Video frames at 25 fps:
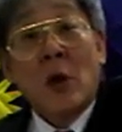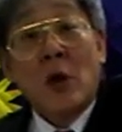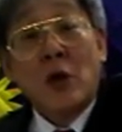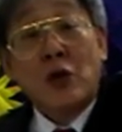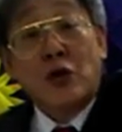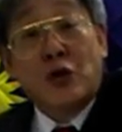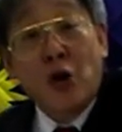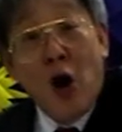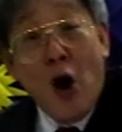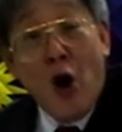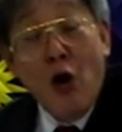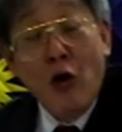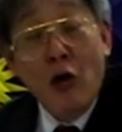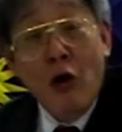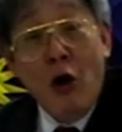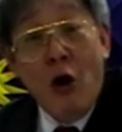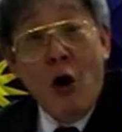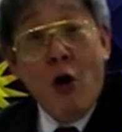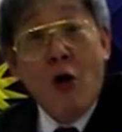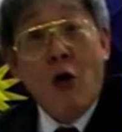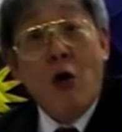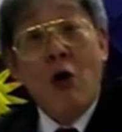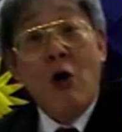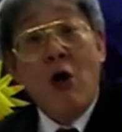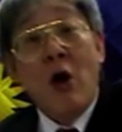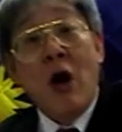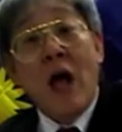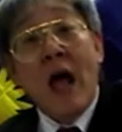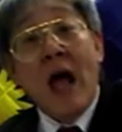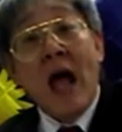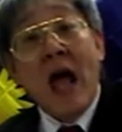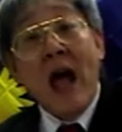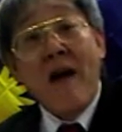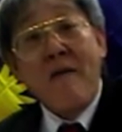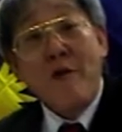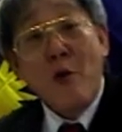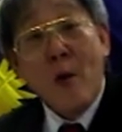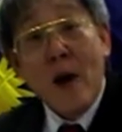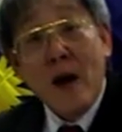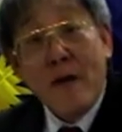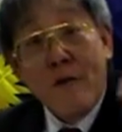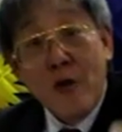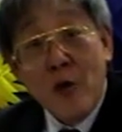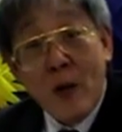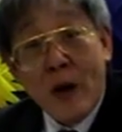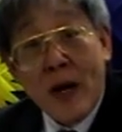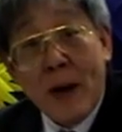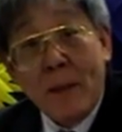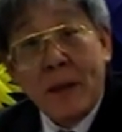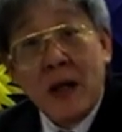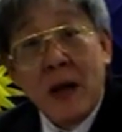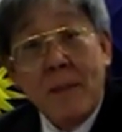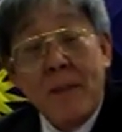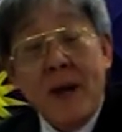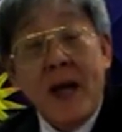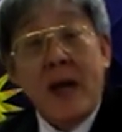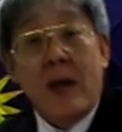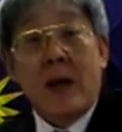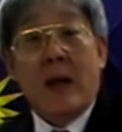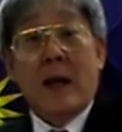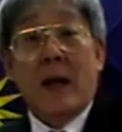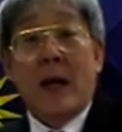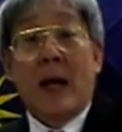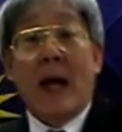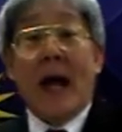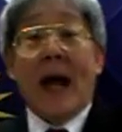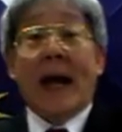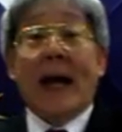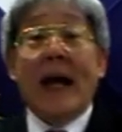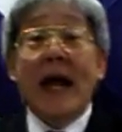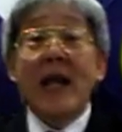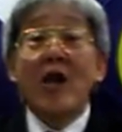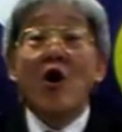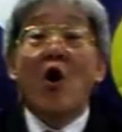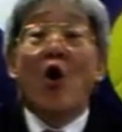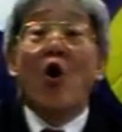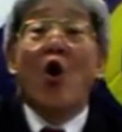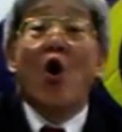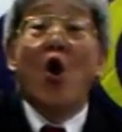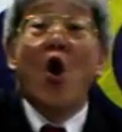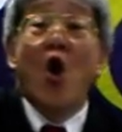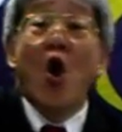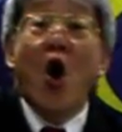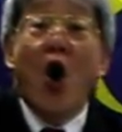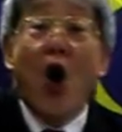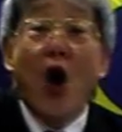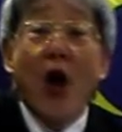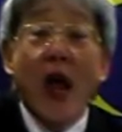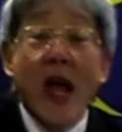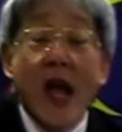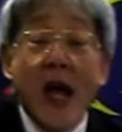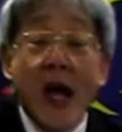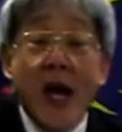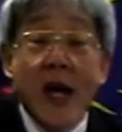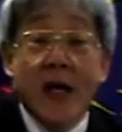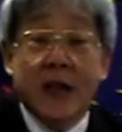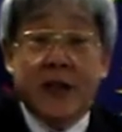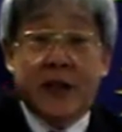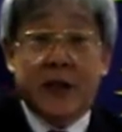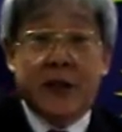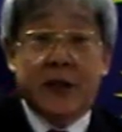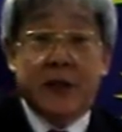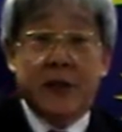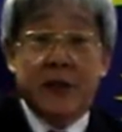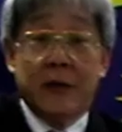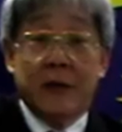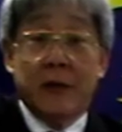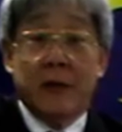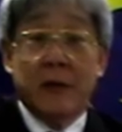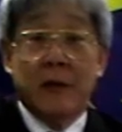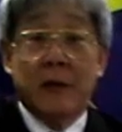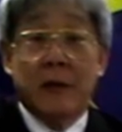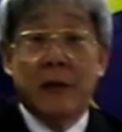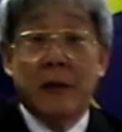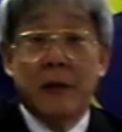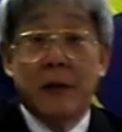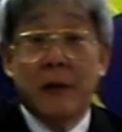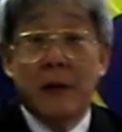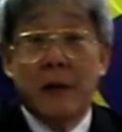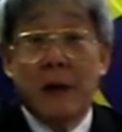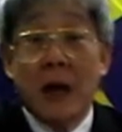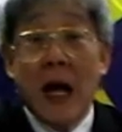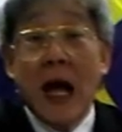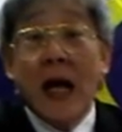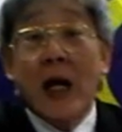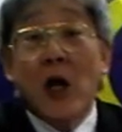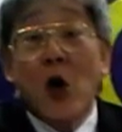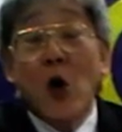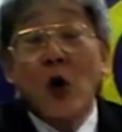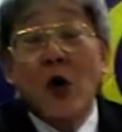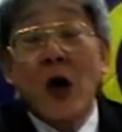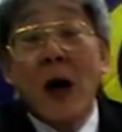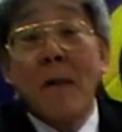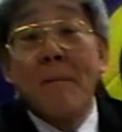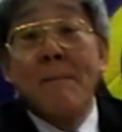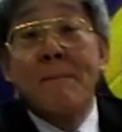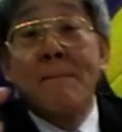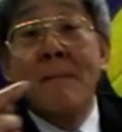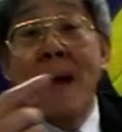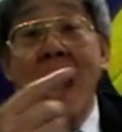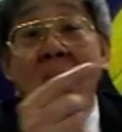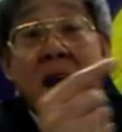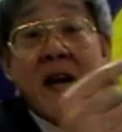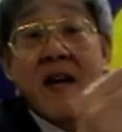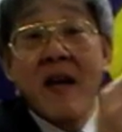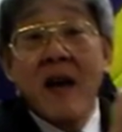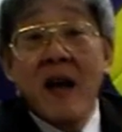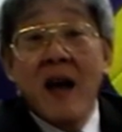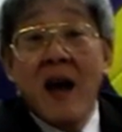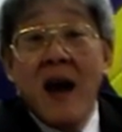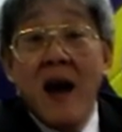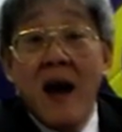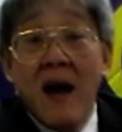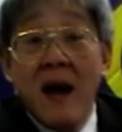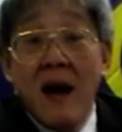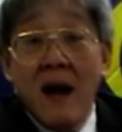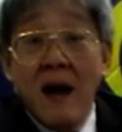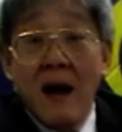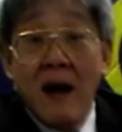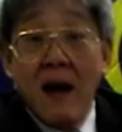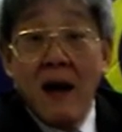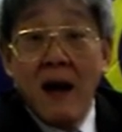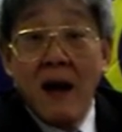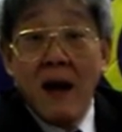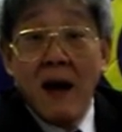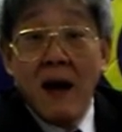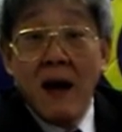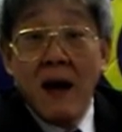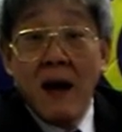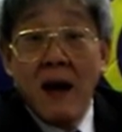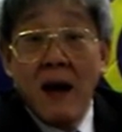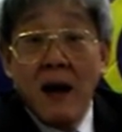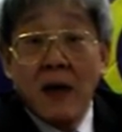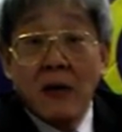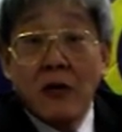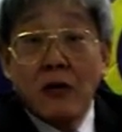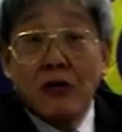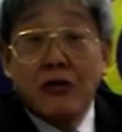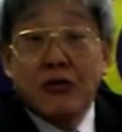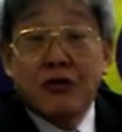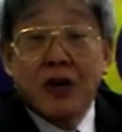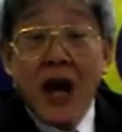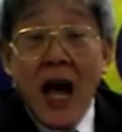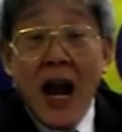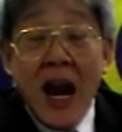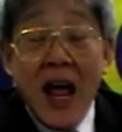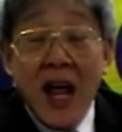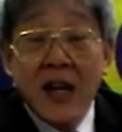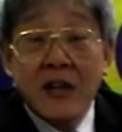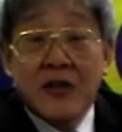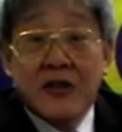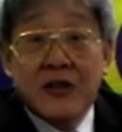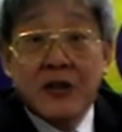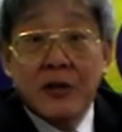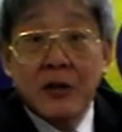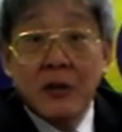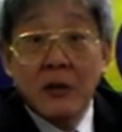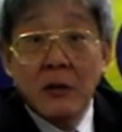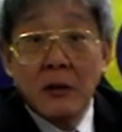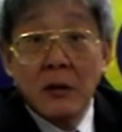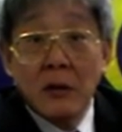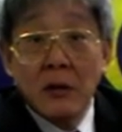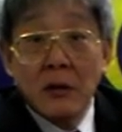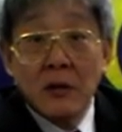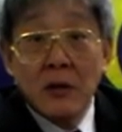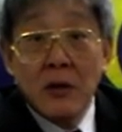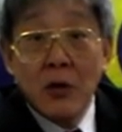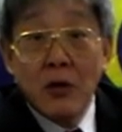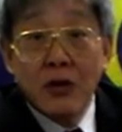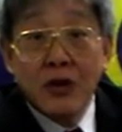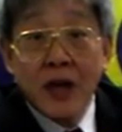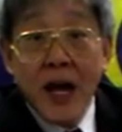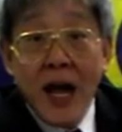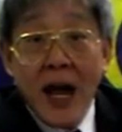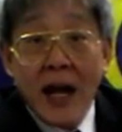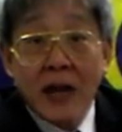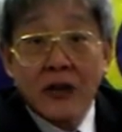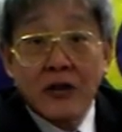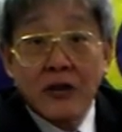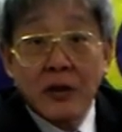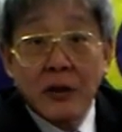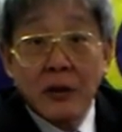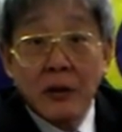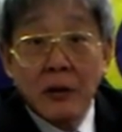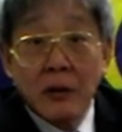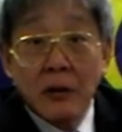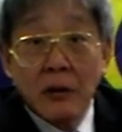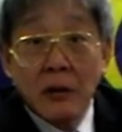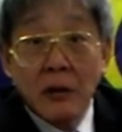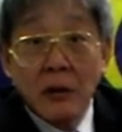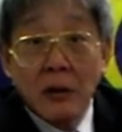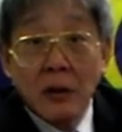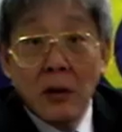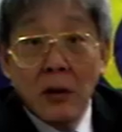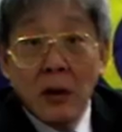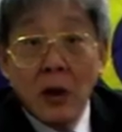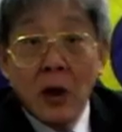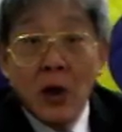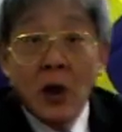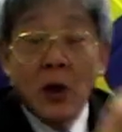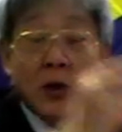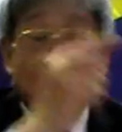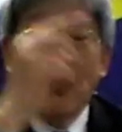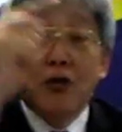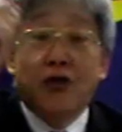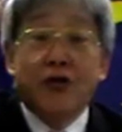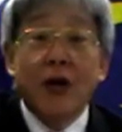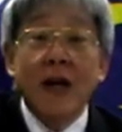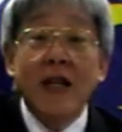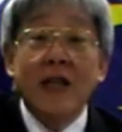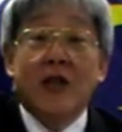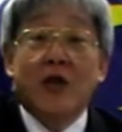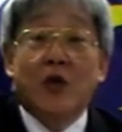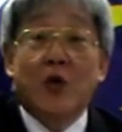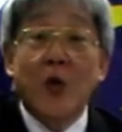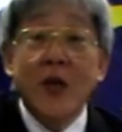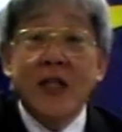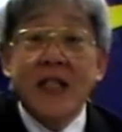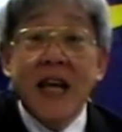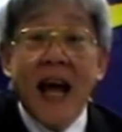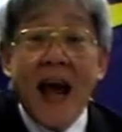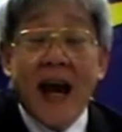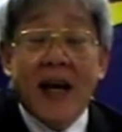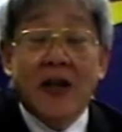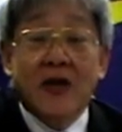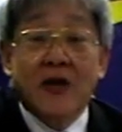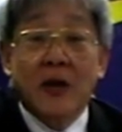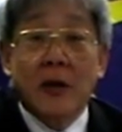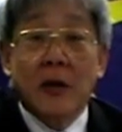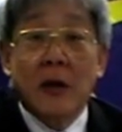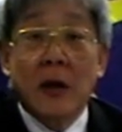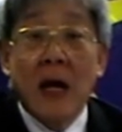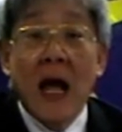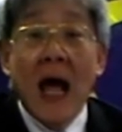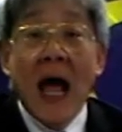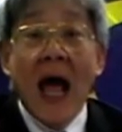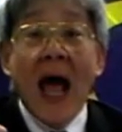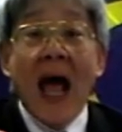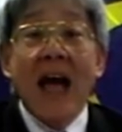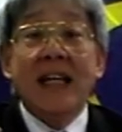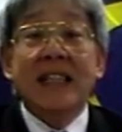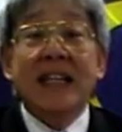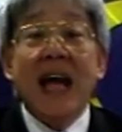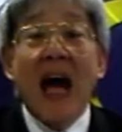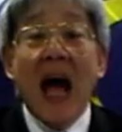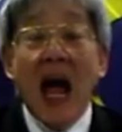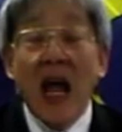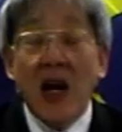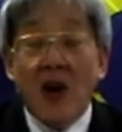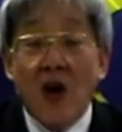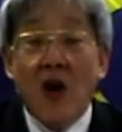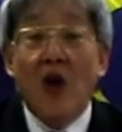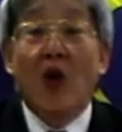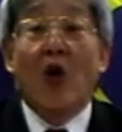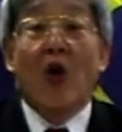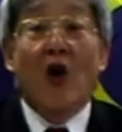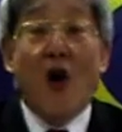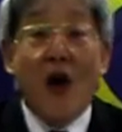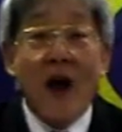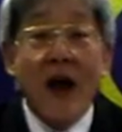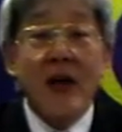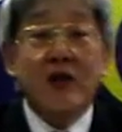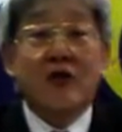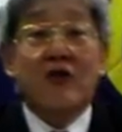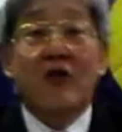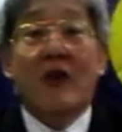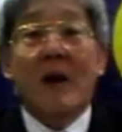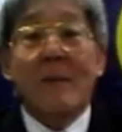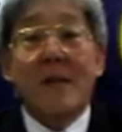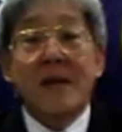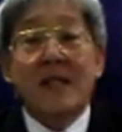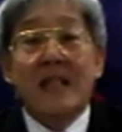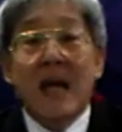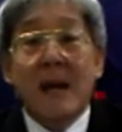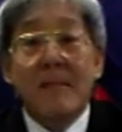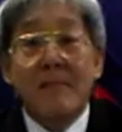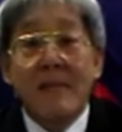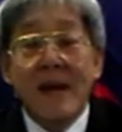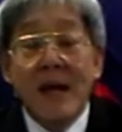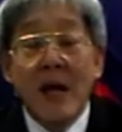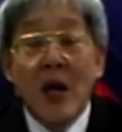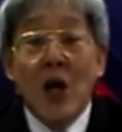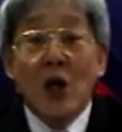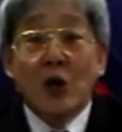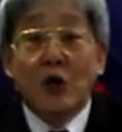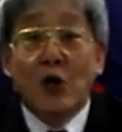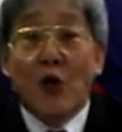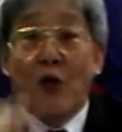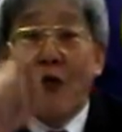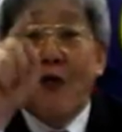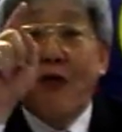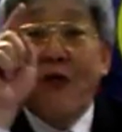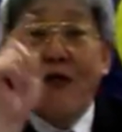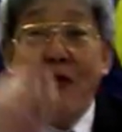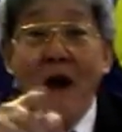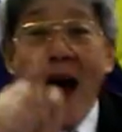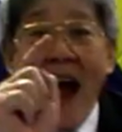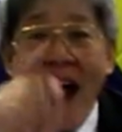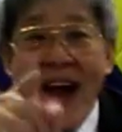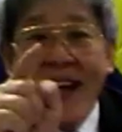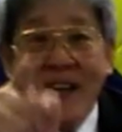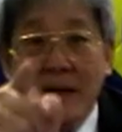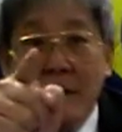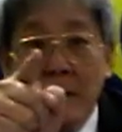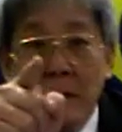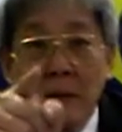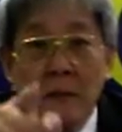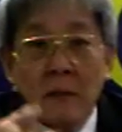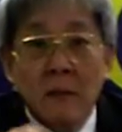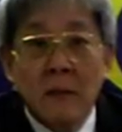Jolo, every one of you in MDB, get your lawyers and go to America to challenge DOJ action, to challenge Swiss action, as I got lawyers to represent me to fight